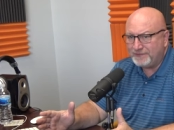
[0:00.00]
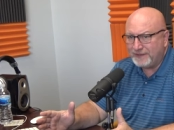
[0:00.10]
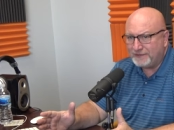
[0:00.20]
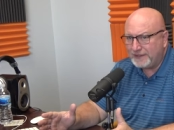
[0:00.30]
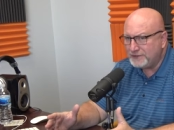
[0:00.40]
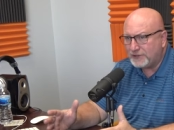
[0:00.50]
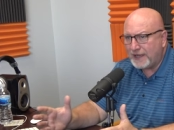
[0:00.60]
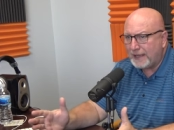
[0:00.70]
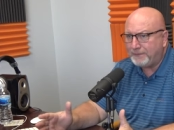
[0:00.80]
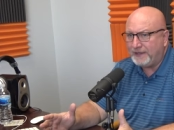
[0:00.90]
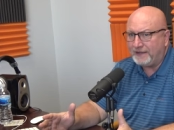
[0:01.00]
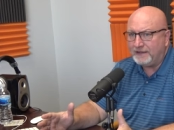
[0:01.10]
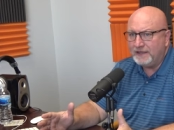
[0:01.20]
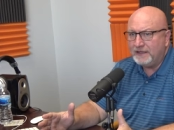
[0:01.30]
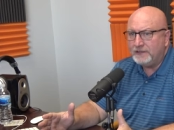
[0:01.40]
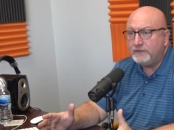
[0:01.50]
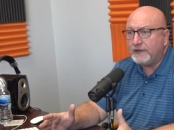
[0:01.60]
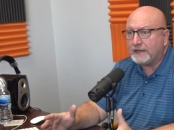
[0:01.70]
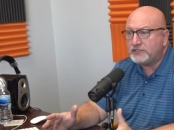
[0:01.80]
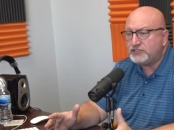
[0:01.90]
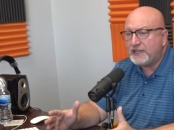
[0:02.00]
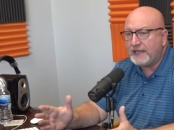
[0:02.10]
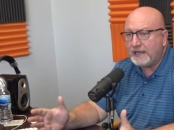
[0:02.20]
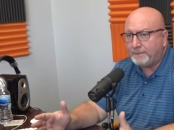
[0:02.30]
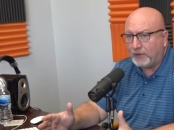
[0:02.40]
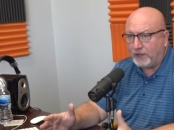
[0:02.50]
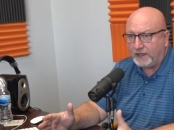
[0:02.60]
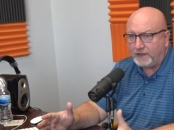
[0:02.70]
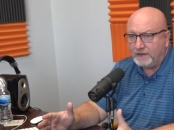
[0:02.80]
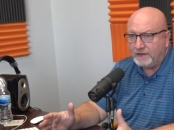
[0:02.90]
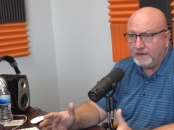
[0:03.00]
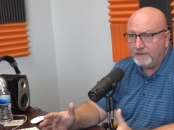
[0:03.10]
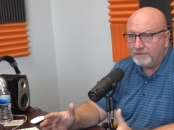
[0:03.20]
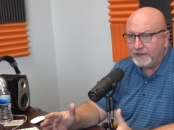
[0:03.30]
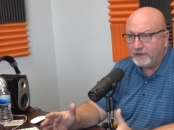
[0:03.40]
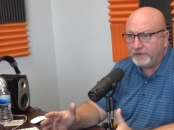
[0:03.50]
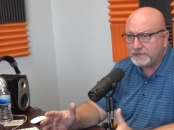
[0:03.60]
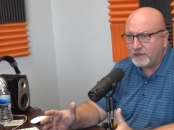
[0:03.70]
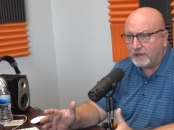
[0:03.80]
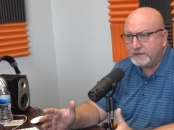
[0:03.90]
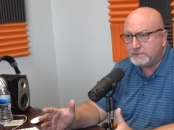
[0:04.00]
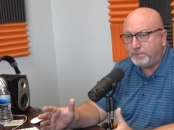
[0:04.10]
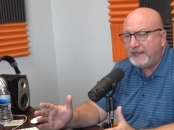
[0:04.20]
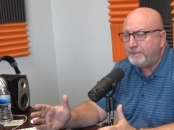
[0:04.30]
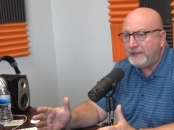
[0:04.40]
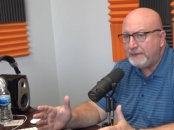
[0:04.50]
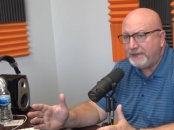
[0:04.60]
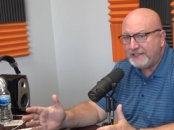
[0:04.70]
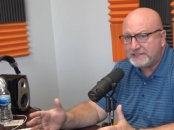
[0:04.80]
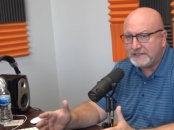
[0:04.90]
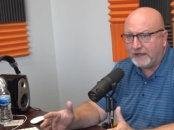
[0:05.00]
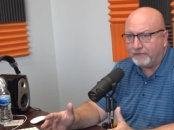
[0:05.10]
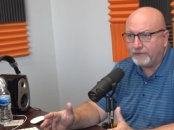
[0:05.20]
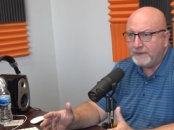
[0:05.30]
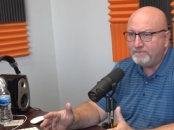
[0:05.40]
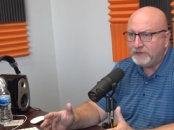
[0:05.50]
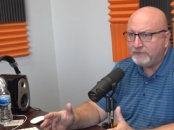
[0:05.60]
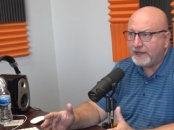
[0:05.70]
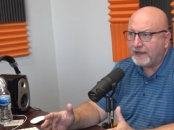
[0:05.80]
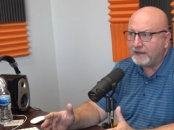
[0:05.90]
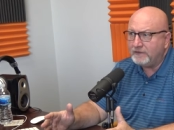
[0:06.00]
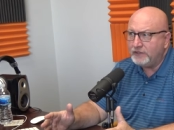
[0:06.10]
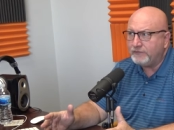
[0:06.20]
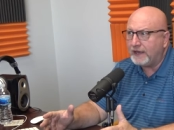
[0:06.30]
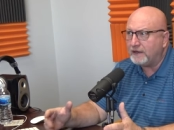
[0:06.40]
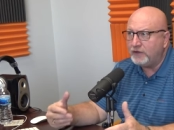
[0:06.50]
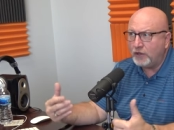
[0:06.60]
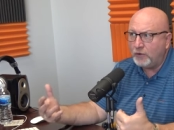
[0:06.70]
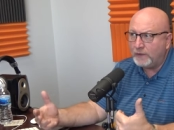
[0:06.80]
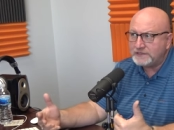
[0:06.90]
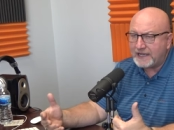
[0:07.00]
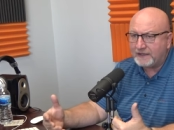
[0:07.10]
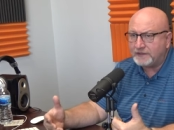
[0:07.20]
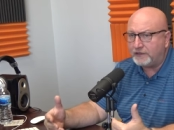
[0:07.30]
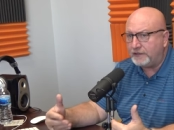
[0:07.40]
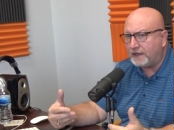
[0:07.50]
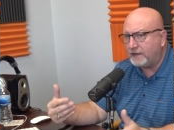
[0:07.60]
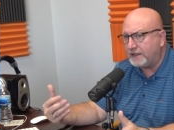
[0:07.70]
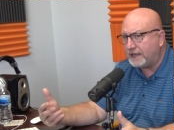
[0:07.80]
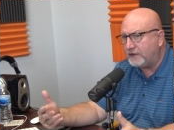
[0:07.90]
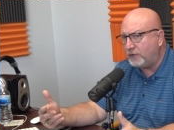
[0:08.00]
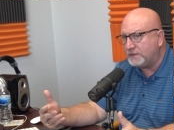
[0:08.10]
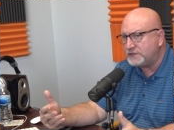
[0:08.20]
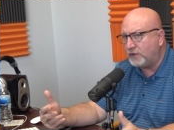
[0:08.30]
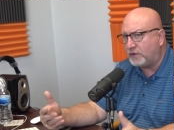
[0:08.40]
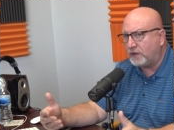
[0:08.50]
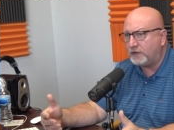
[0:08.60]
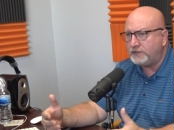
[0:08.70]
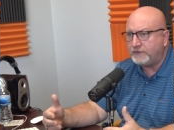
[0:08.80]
Uh, things are happening. You've got to stay up on it you know this all this PPP stuff. You've got to you've got to know what's out there. You got to know what's going on.